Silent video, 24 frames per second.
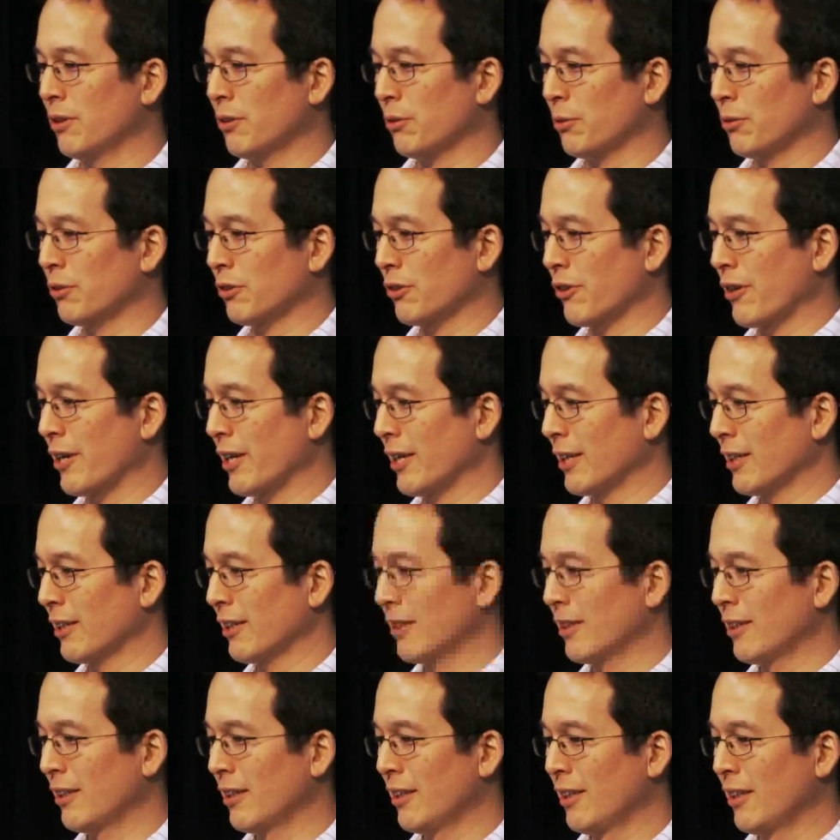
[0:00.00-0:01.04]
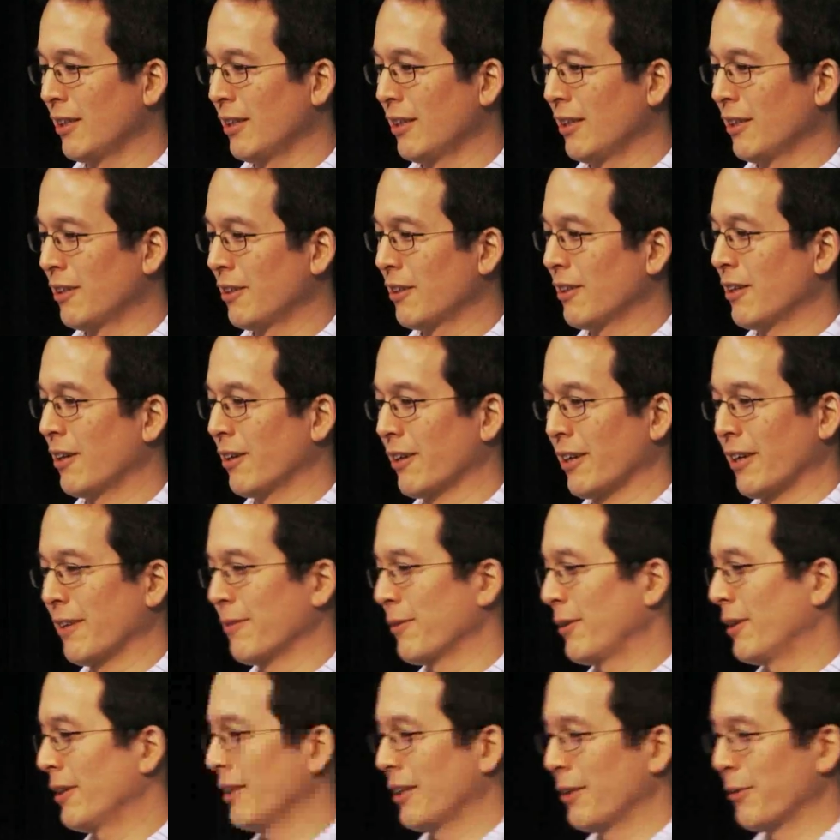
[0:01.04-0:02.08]
This one's great. Okay.
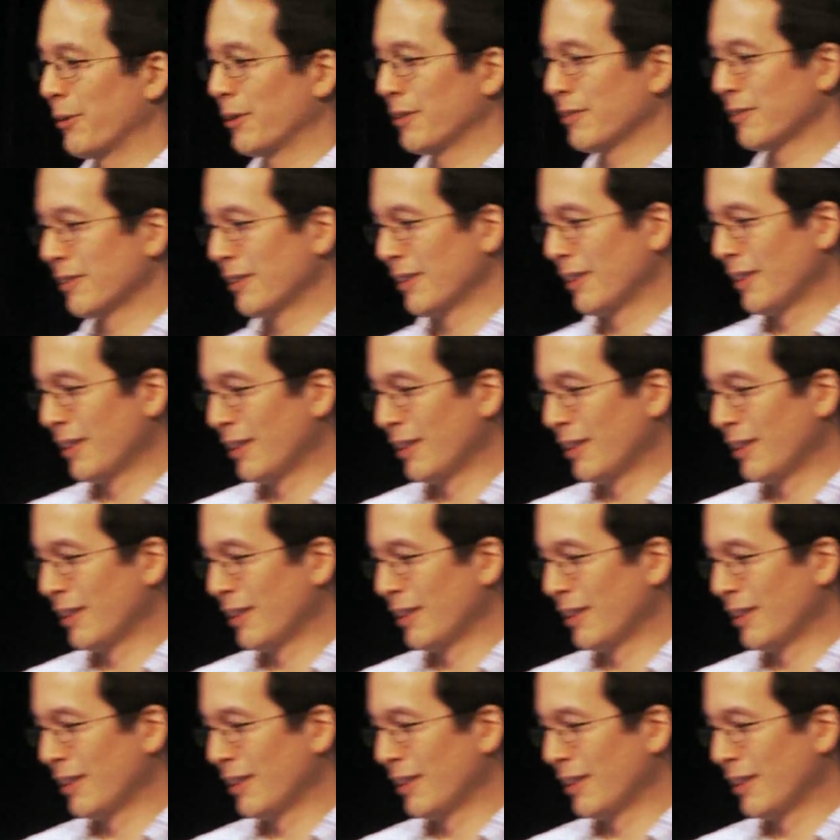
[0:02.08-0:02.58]
Well, anyways,